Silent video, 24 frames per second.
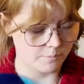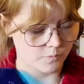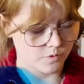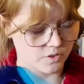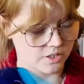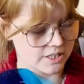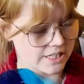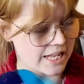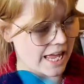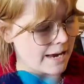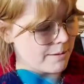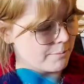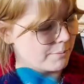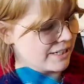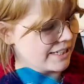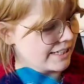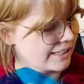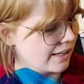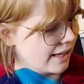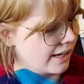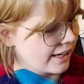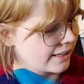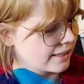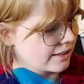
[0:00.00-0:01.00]
Namely,
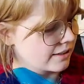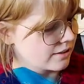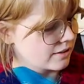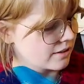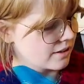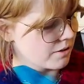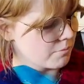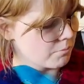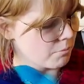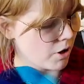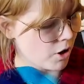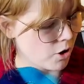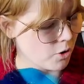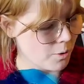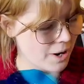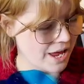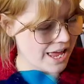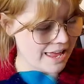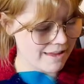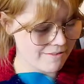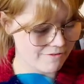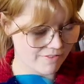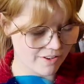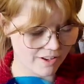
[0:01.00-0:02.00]
like the
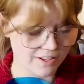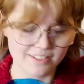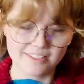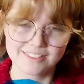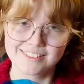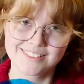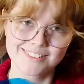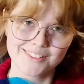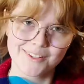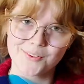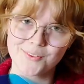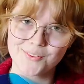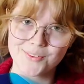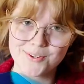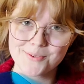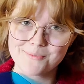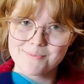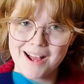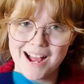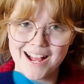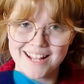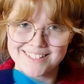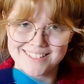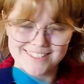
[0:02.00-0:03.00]
mohair fuzz on them
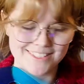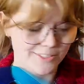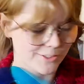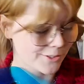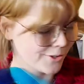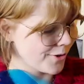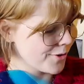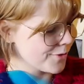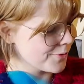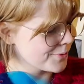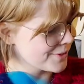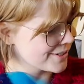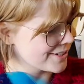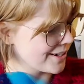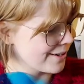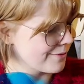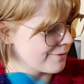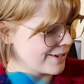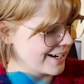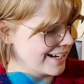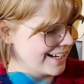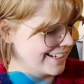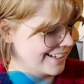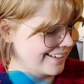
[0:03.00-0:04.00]
hasn't gone, which I
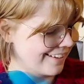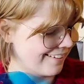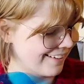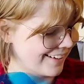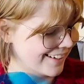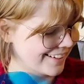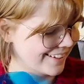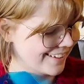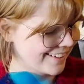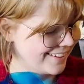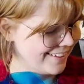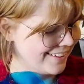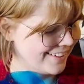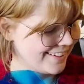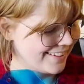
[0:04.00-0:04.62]
really like,